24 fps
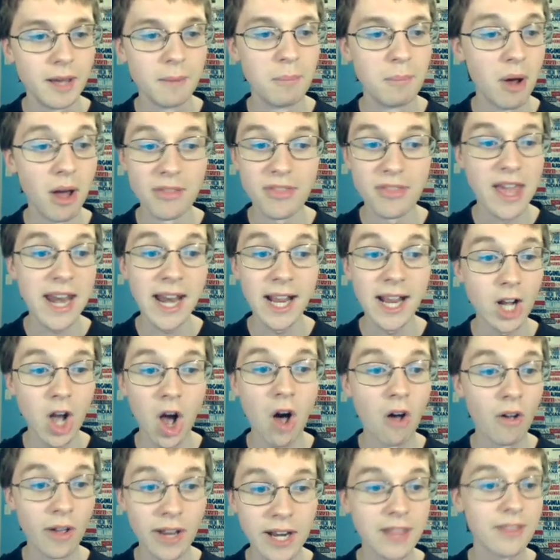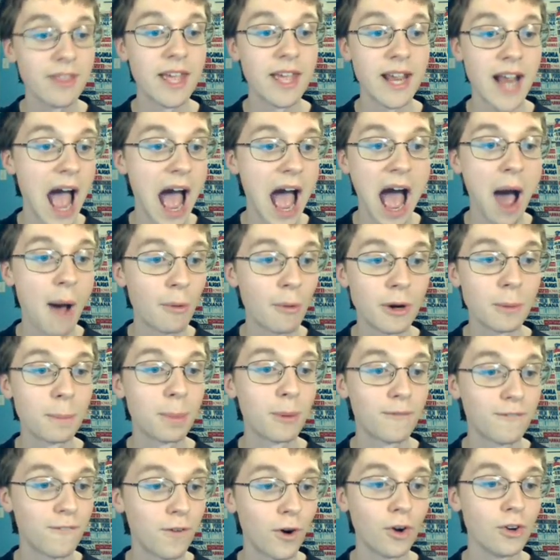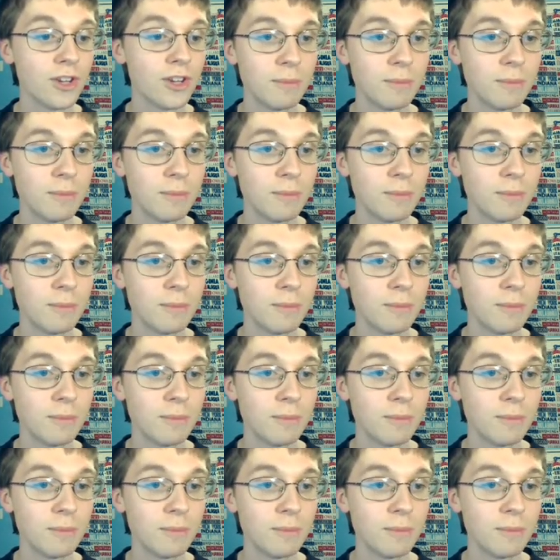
But they didn't call anything. I would have preferred